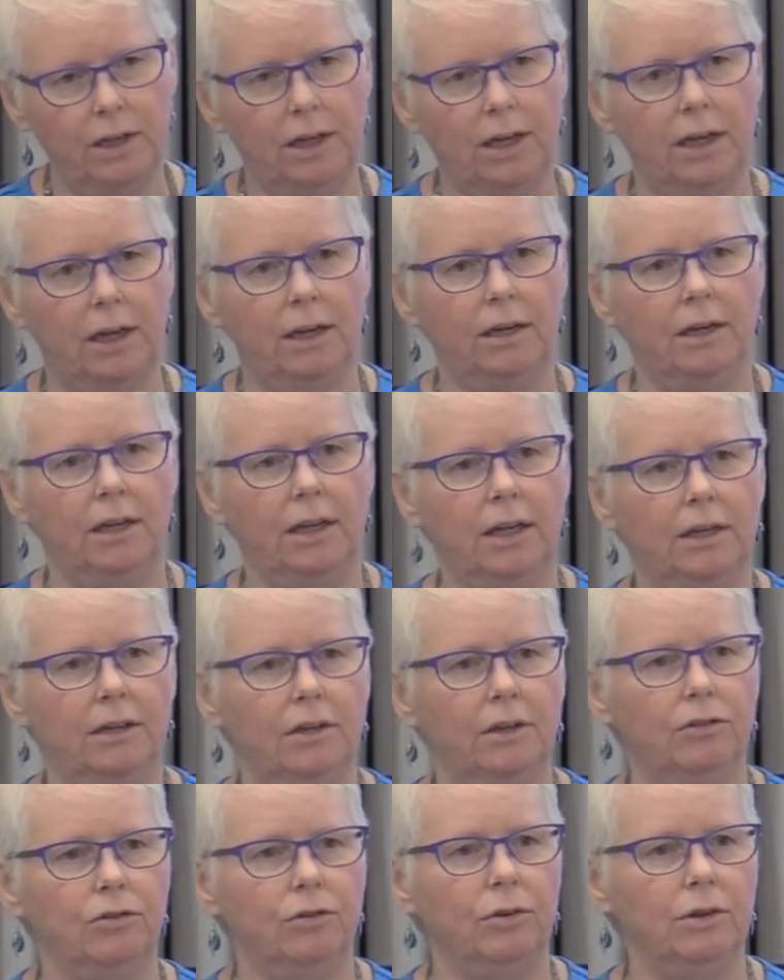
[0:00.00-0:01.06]
in
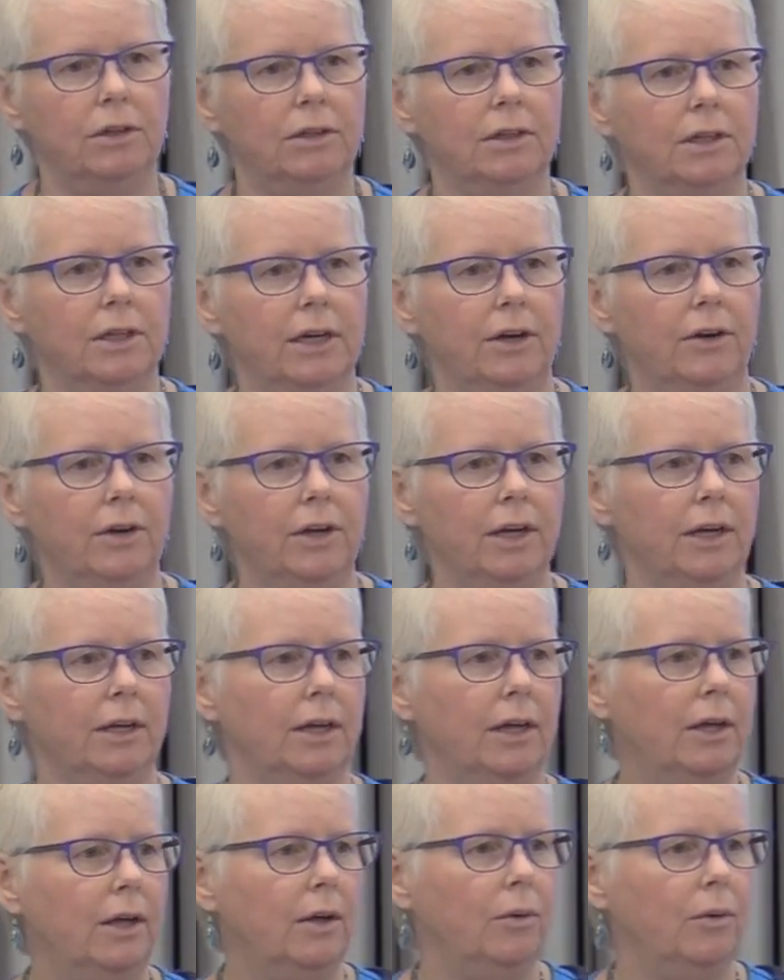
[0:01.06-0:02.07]
this critical area,